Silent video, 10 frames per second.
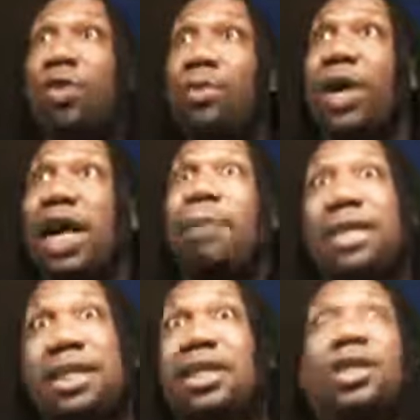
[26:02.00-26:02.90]
We were
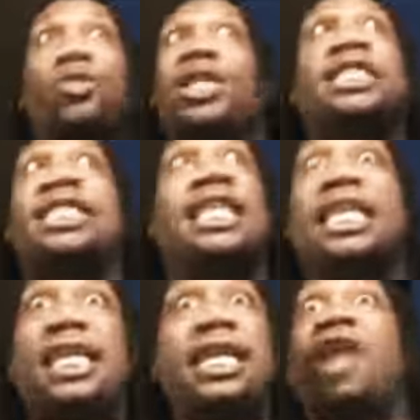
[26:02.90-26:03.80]
coming to
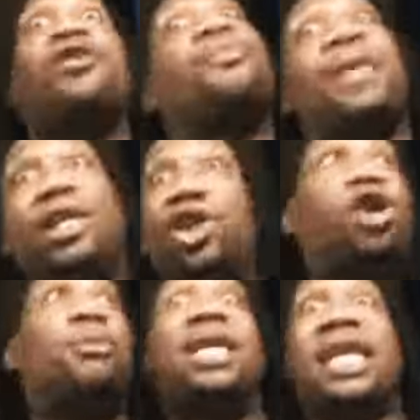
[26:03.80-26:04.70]
Switzerland and other places,
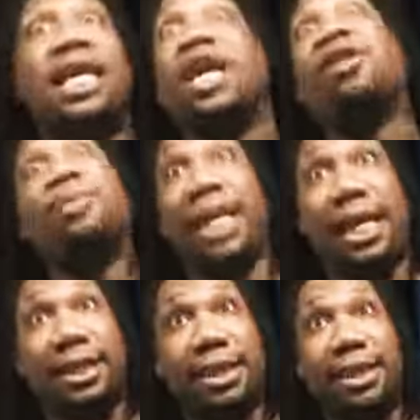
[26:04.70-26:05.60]
Germany and other
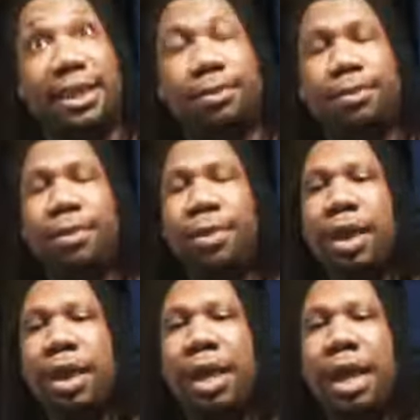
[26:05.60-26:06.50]
places.
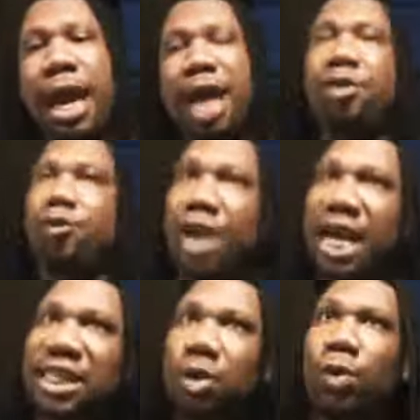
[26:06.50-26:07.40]
And the
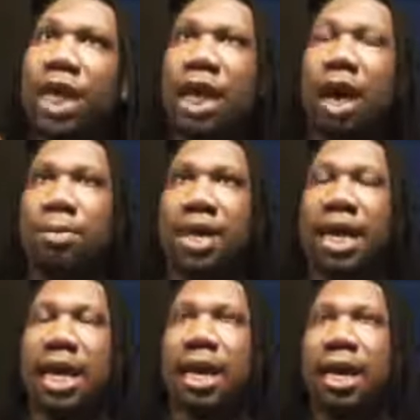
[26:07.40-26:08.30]
reason we come
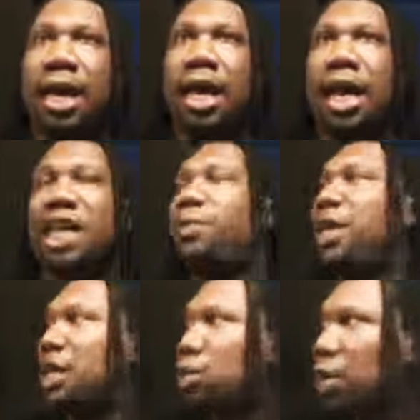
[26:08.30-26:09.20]
here is
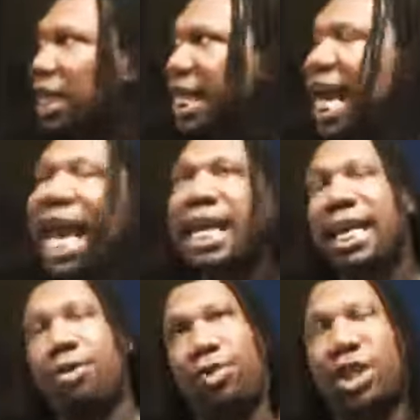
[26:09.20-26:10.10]
because we can't
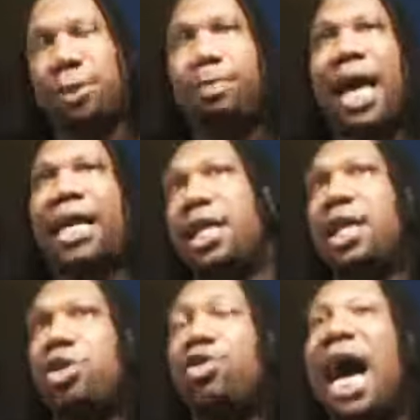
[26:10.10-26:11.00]
get respect in
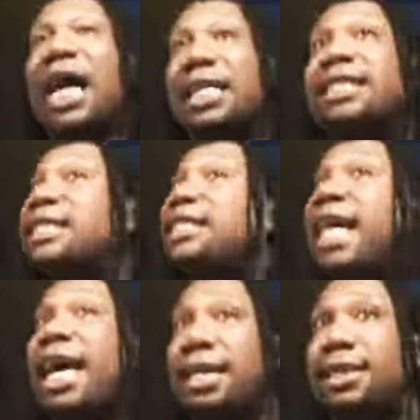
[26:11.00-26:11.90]
the United
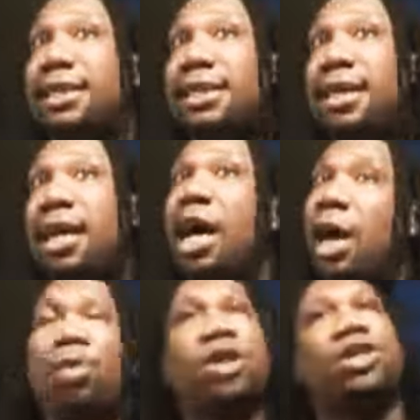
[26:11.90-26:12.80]
States
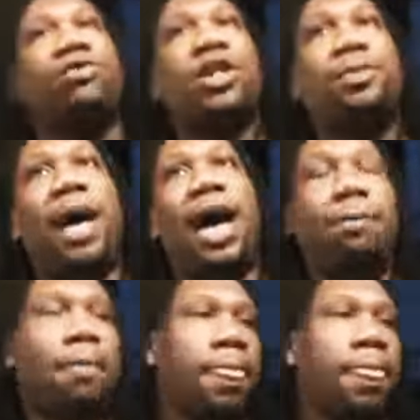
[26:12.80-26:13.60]
and what's the respect?